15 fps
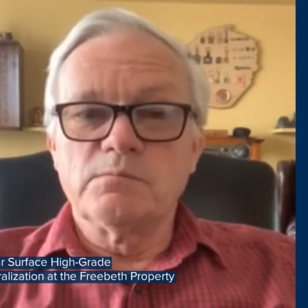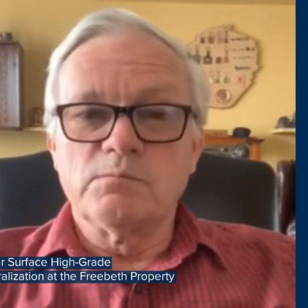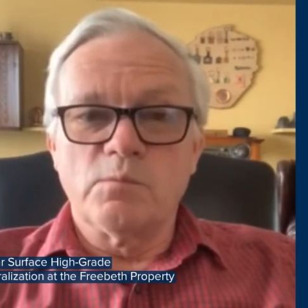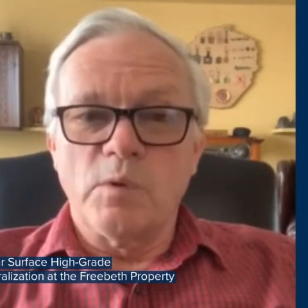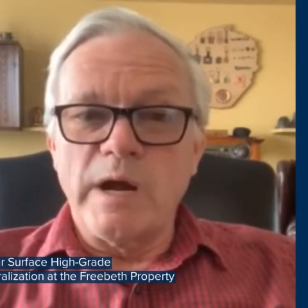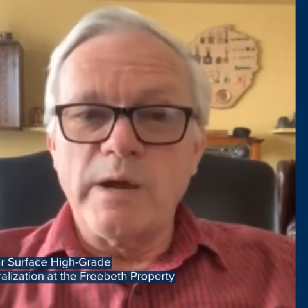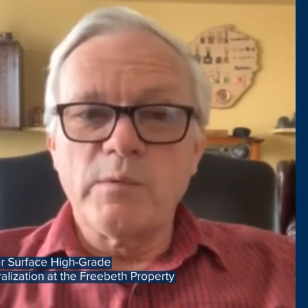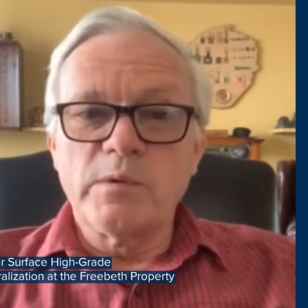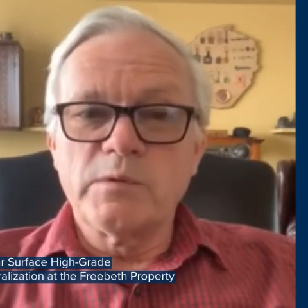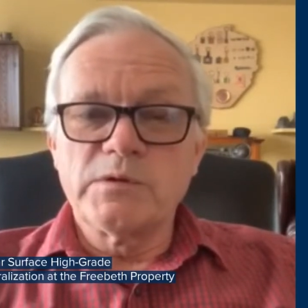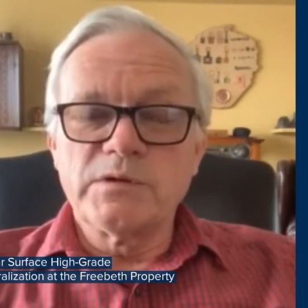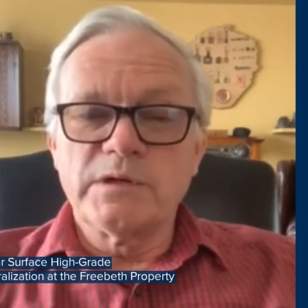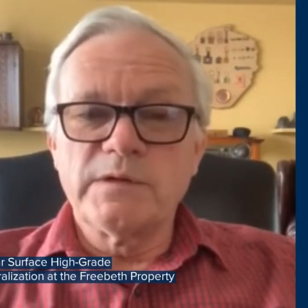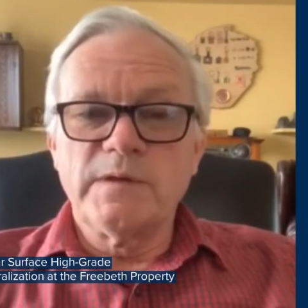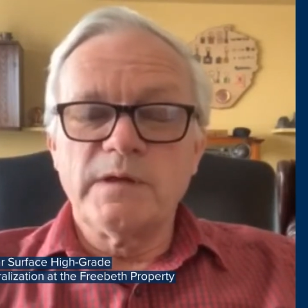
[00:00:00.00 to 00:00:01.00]
why we were
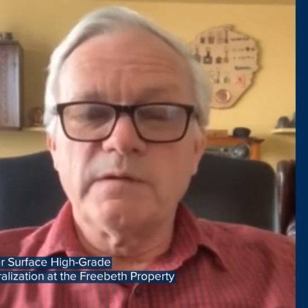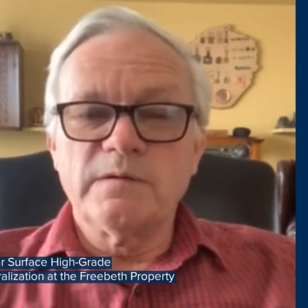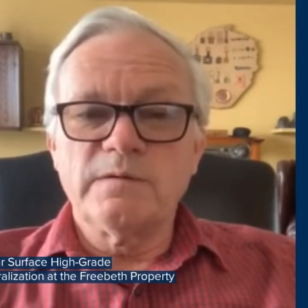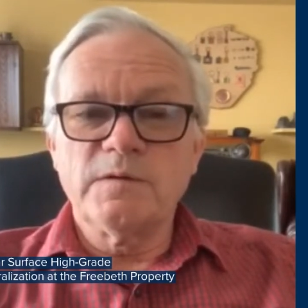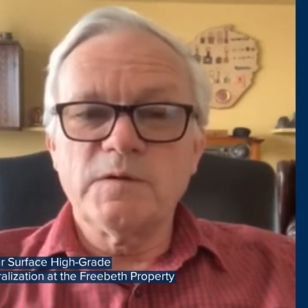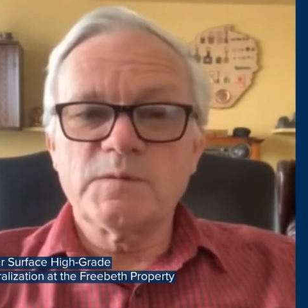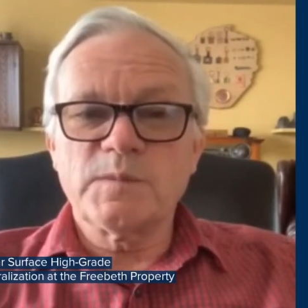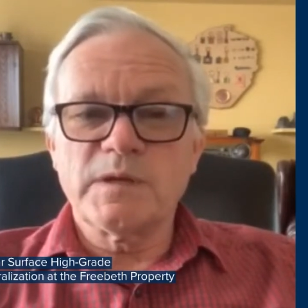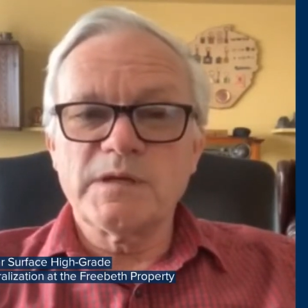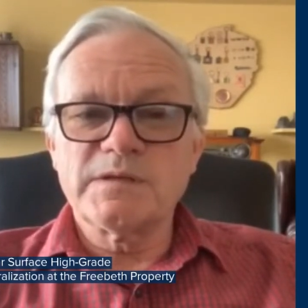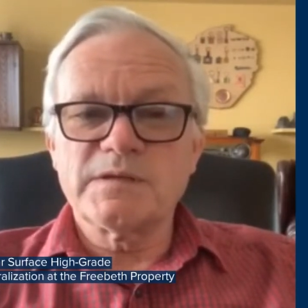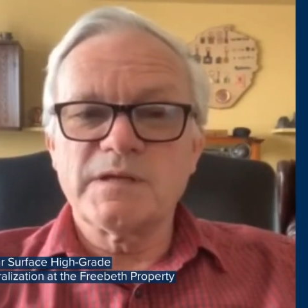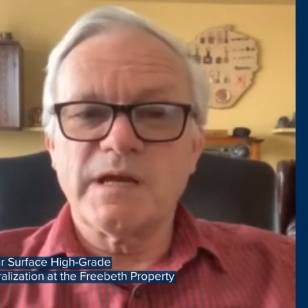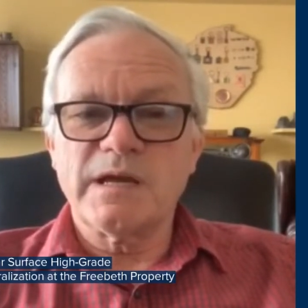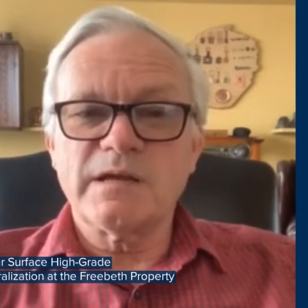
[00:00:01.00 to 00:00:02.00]
drilling there in the first
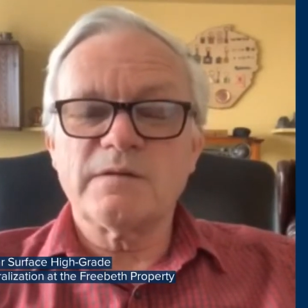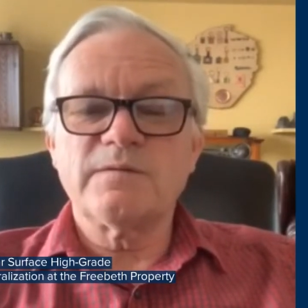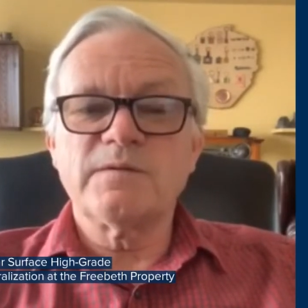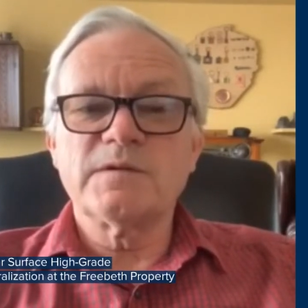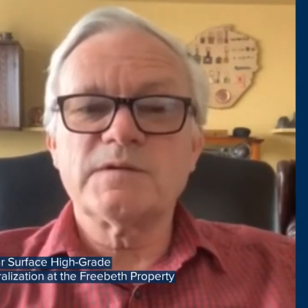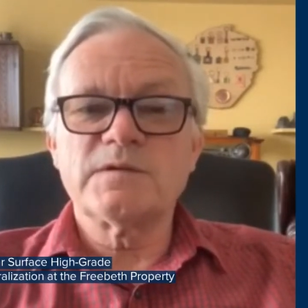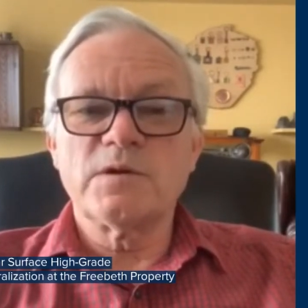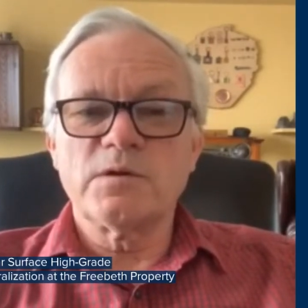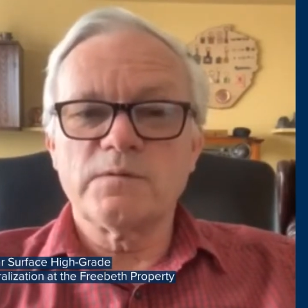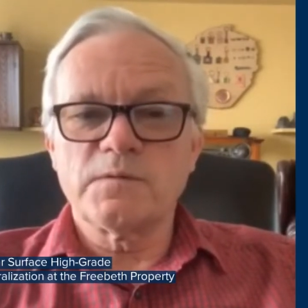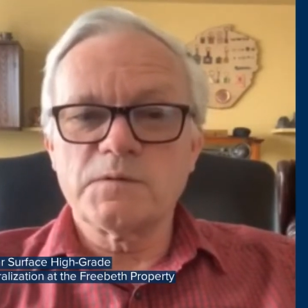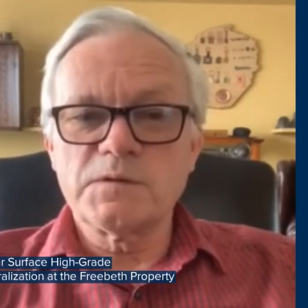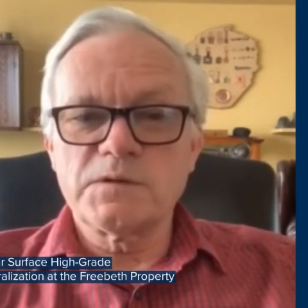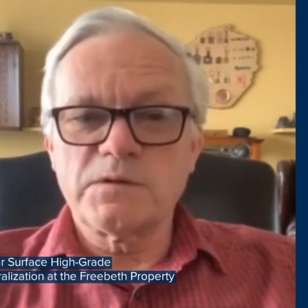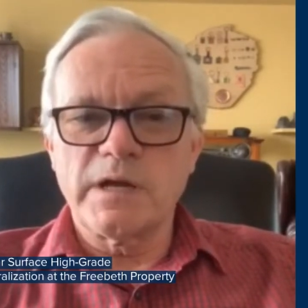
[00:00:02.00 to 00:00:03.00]
place, how it fits the
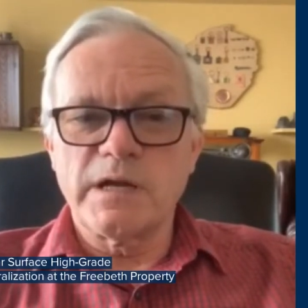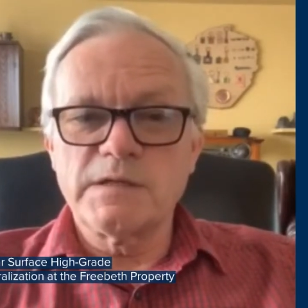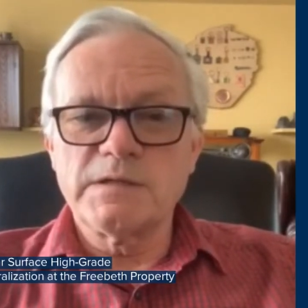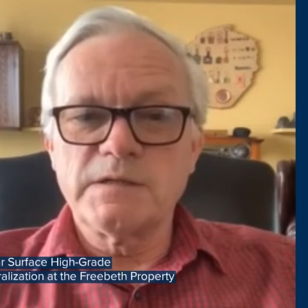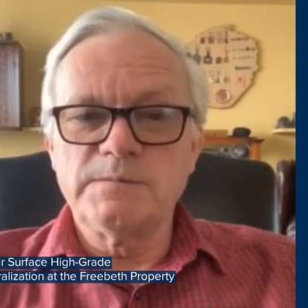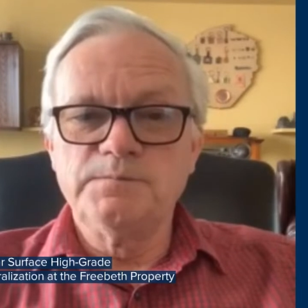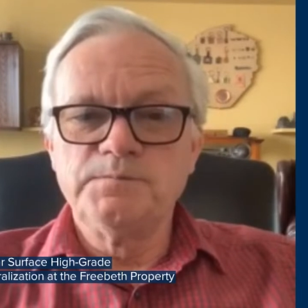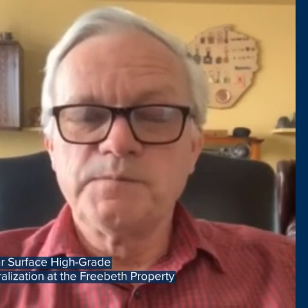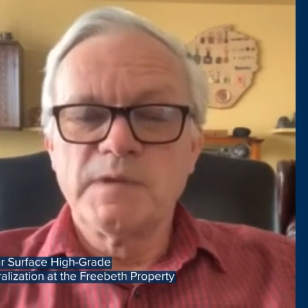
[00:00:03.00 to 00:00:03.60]
overall strategy.